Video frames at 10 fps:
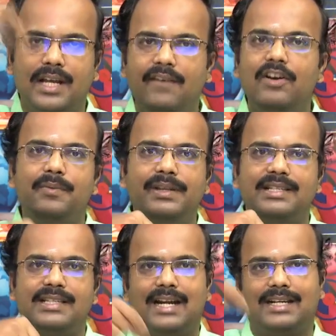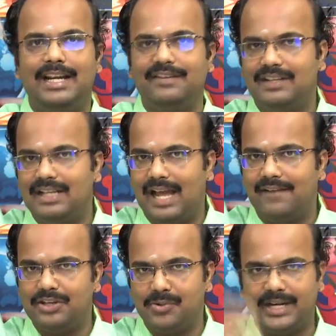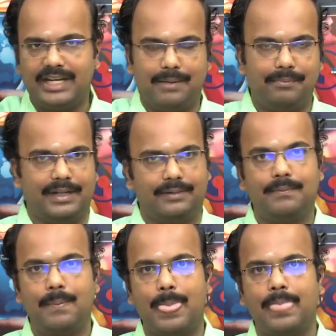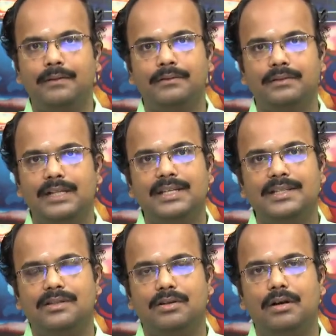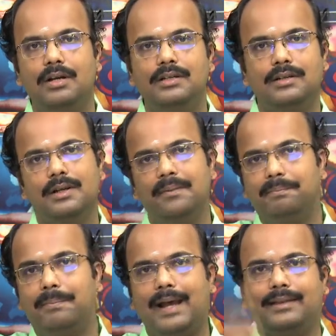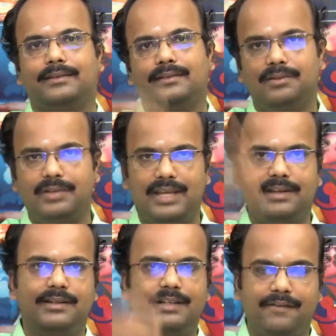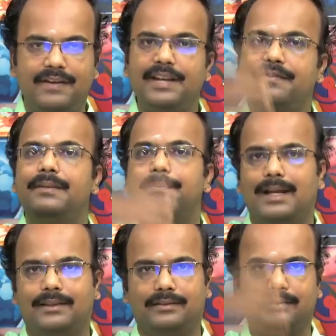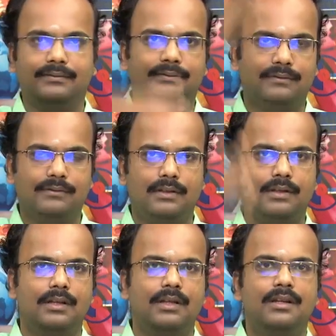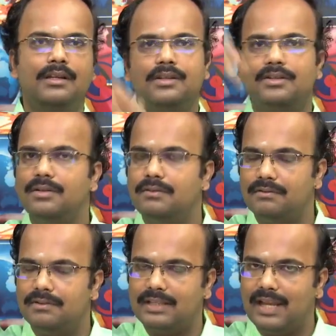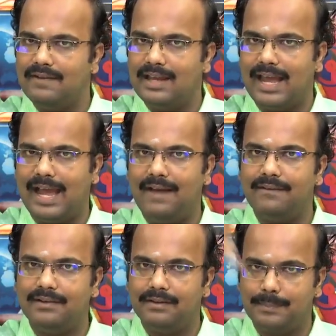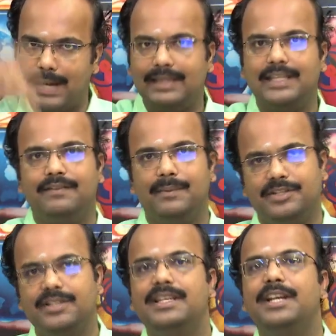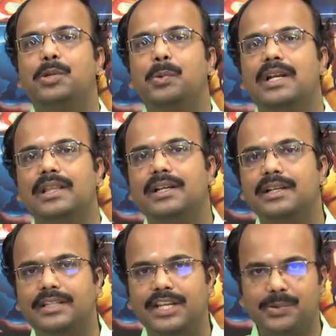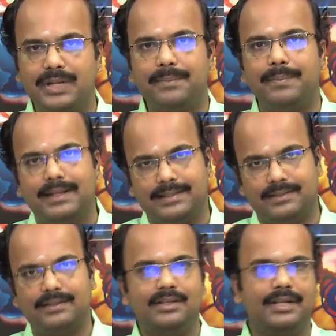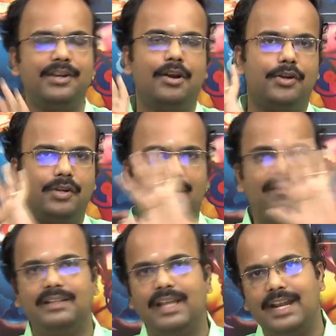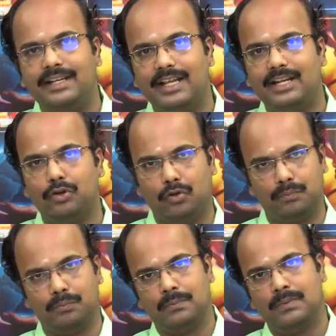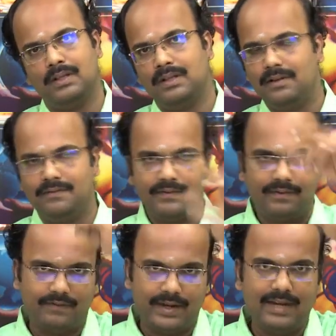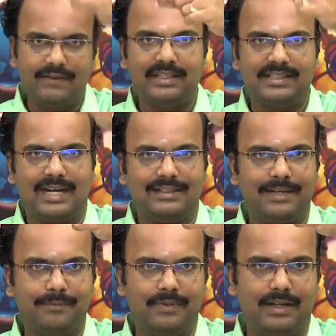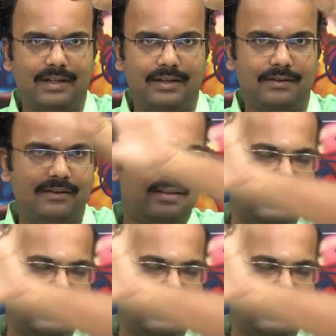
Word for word: covered by the satellite will have a unique number that is called path okay different different path. So, they will have path information say 233 unique paths in order to cover the entire globe. Whenever the satellite uh,